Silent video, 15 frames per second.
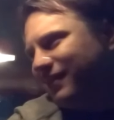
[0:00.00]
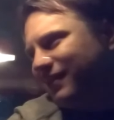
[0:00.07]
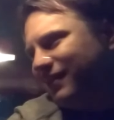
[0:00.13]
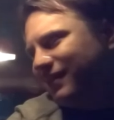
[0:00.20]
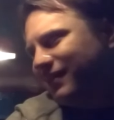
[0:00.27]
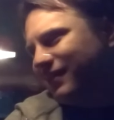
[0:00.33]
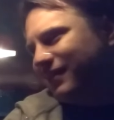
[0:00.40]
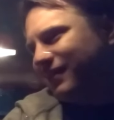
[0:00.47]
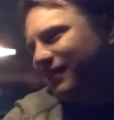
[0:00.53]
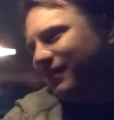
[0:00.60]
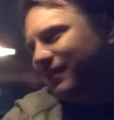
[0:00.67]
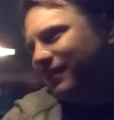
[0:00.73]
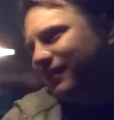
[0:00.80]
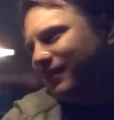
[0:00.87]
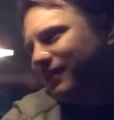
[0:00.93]

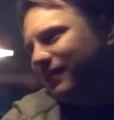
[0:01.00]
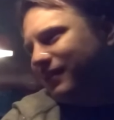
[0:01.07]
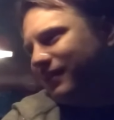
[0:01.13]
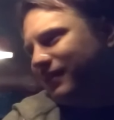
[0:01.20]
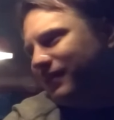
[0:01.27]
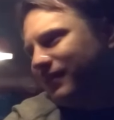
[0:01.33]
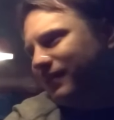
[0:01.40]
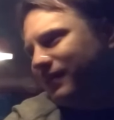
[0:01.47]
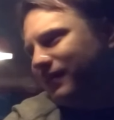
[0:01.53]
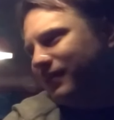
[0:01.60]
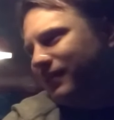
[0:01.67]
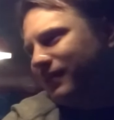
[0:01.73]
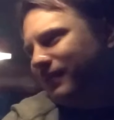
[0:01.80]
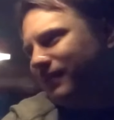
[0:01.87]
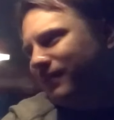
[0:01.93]

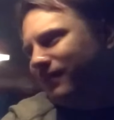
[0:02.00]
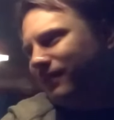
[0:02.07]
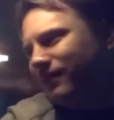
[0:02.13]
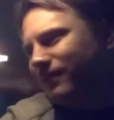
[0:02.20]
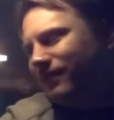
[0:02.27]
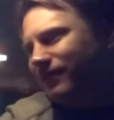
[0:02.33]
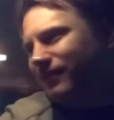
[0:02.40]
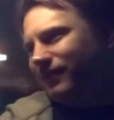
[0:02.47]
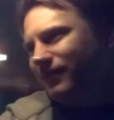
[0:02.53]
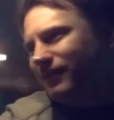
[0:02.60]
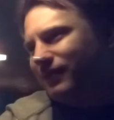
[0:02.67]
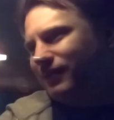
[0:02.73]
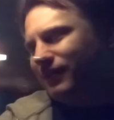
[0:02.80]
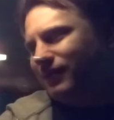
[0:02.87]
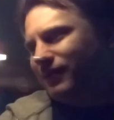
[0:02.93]

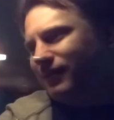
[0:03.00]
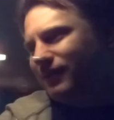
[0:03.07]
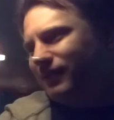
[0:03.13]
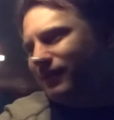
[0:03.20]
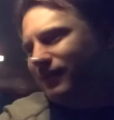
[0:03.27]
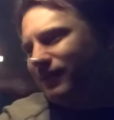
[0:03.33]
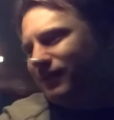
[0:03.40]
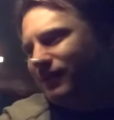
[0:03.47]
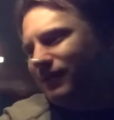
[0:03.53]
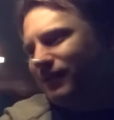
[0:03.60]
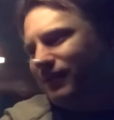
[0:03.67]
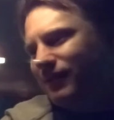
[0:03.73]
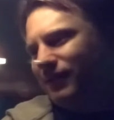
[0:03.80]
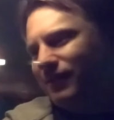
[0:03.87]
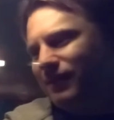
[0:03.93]

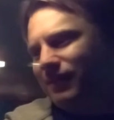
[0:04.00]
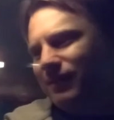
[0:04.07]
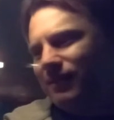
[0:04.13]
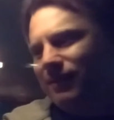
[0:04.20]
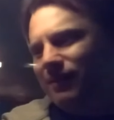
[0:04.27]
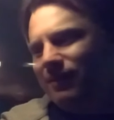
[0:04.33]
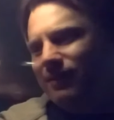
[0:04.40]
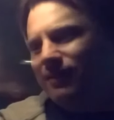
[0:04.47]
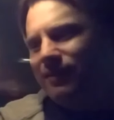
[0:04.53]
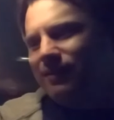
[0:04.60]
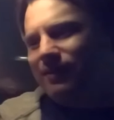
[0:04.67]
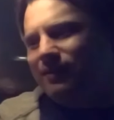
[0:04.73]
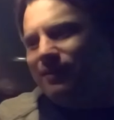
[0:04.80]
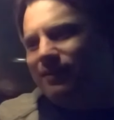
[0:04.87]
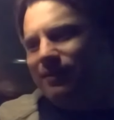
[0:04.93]

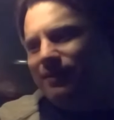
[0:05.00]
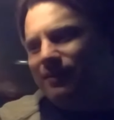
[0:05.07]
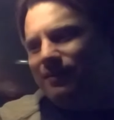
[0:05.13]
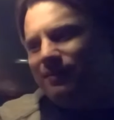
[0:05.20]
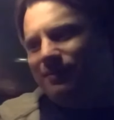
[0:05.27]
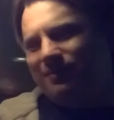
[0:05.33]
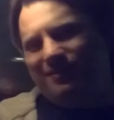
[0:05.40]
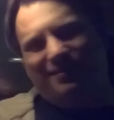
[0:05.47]
(silent)